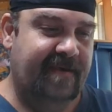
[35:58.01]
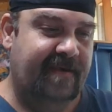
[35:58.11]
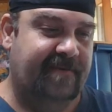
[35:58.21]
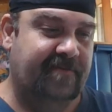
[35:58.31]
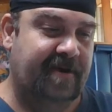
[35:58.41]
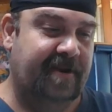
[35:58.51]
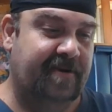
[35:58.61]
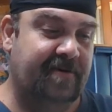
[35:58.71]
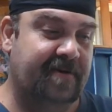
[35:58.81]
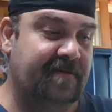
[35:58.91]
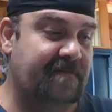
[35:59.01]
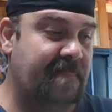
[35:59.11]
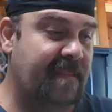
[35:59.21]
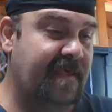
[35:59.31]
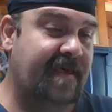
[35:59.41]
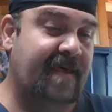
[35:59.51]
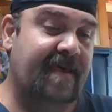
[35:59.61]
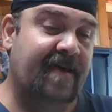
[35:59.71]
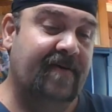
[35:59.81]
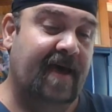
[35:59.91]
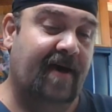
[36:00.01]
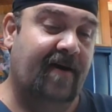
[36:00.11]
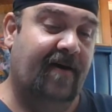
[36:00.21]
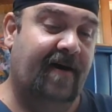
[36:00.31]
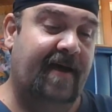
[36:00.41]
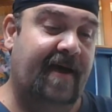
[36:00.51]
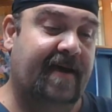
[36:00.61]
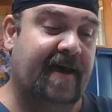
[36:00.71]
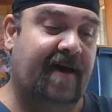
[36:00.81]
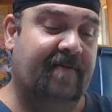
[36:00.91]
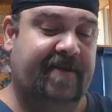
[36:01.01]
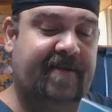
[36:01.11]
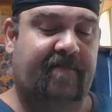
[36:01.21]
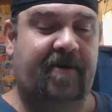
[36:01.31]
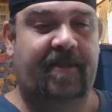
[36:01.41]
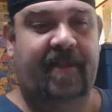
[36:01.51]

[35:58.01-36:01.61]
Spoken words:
that's the way to do it. We got Oh Yeah Comics number